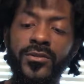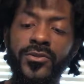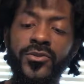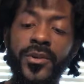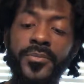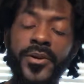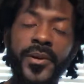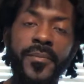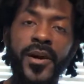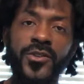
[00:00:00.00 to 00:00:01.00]
you can pretty
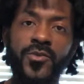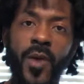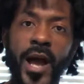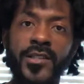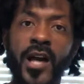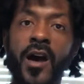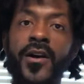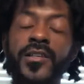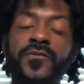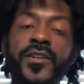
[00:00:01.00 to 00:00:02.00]
much watch all
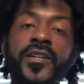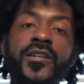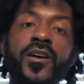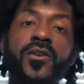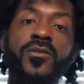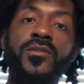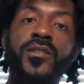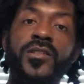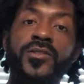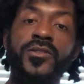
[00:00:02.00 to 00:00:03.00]
his videos
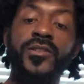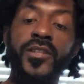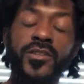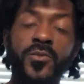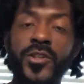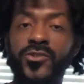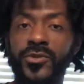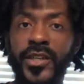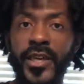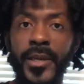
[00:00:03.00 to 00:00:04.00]
and this is what you
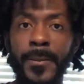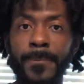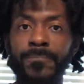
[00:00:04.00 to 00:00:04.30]
get.